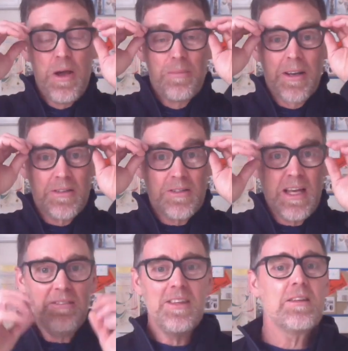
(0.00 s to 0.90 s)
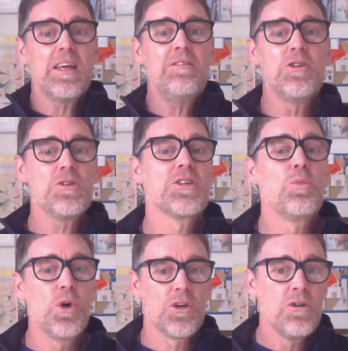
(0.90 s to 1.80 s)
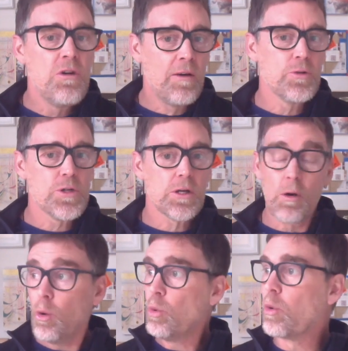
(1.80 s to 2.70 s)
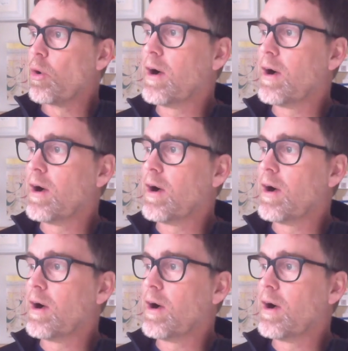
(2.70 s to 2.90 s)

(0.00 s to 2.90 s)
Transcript: because even using the word novelty, you go, oh.